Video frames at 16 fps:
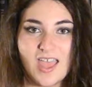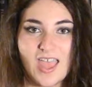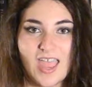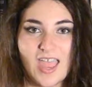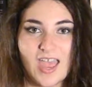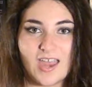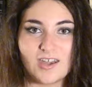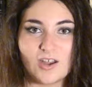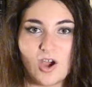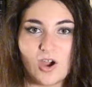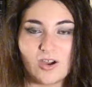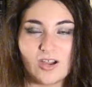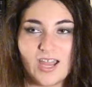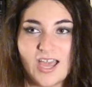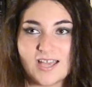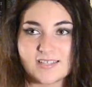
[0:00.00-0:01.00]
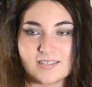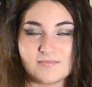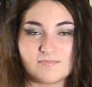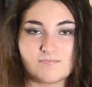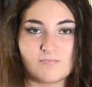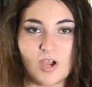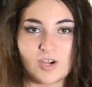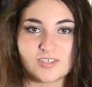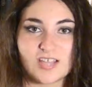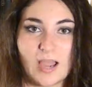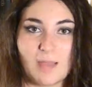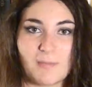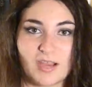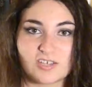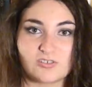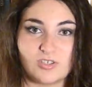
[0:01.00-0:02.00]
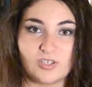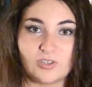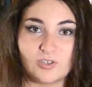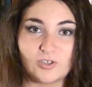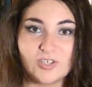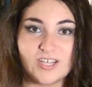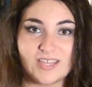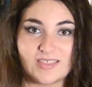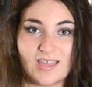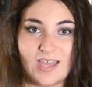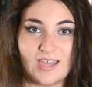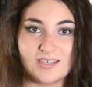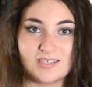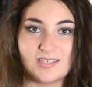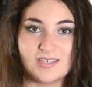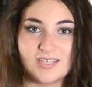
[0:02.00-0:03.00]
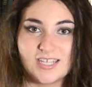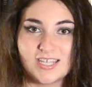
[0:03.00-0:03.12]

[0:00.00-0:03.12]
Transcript: And Ara has a hard time actually learning that,